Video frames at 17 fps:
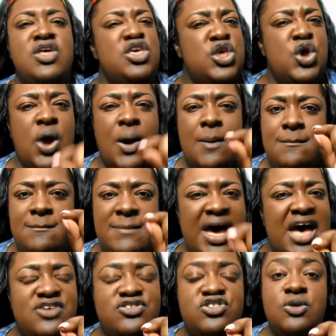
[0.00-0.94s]
You're a
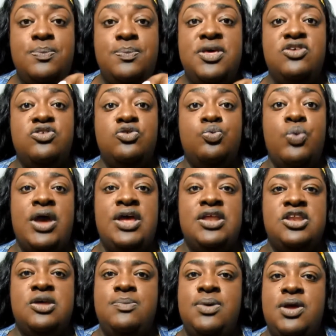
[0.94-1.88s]
masterpiece
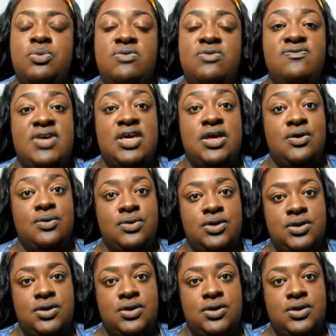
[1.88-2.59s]
waiting to be revealed.